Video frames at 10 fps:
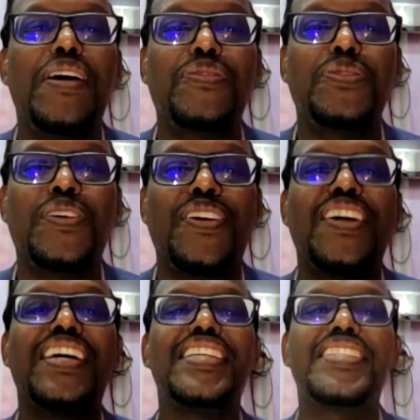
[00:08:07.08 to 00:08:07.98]
we have
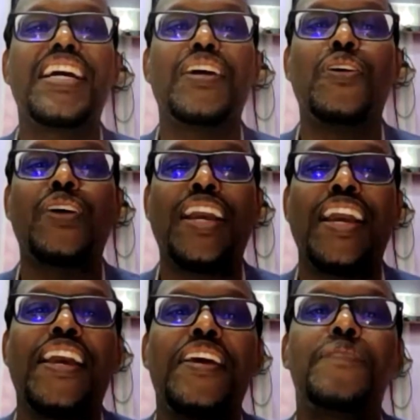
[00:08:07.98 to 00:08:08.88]
to say,
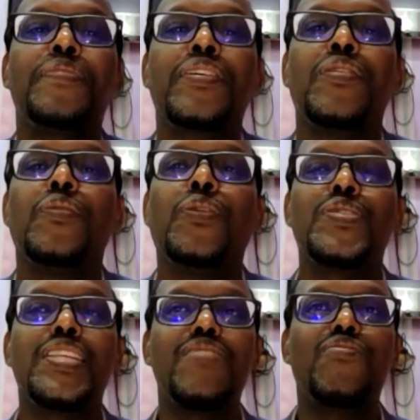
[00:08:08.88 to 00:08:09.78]
okay,
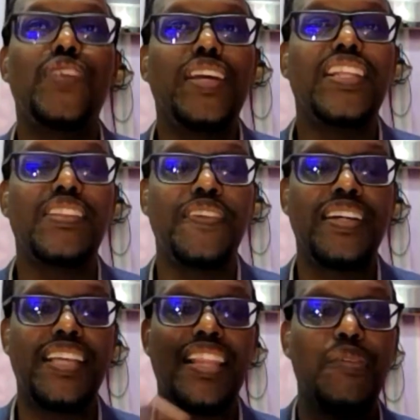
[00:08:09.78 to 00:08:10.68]
was it really the
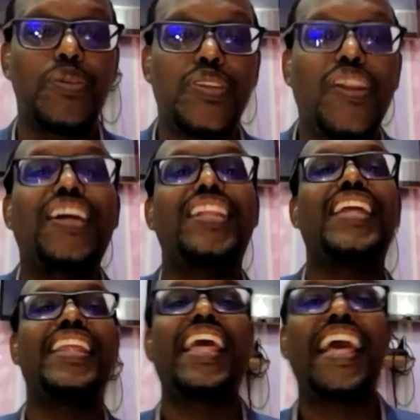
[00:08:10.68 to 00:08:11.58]
fact that he was local that